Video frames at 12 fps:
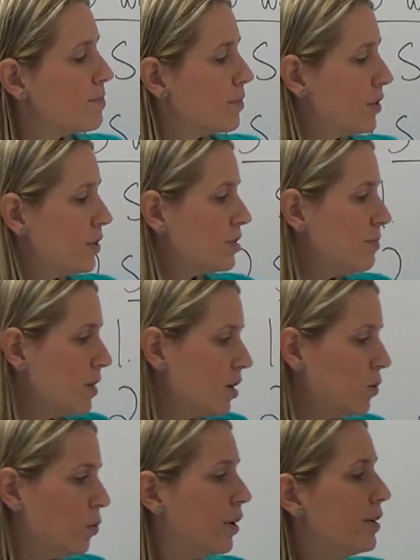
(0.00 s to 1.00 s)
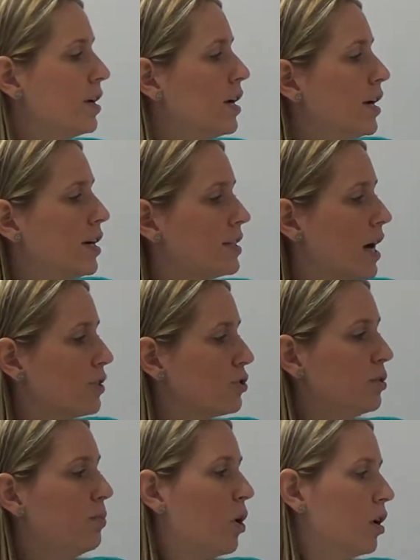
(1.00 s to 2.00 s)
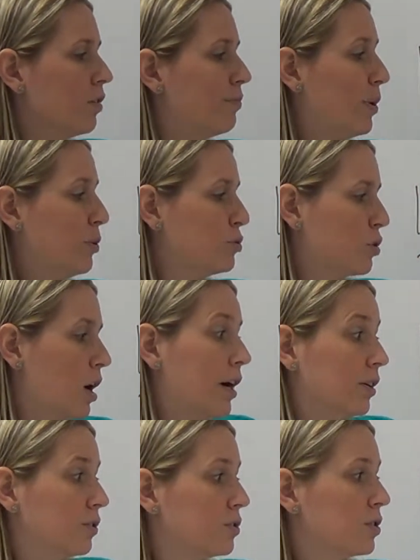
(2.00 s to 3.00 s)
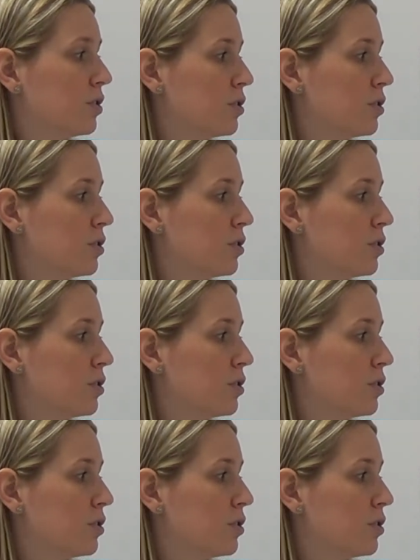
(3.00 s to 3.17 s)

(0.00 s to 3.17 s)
But this middle one is actually part of both triangles.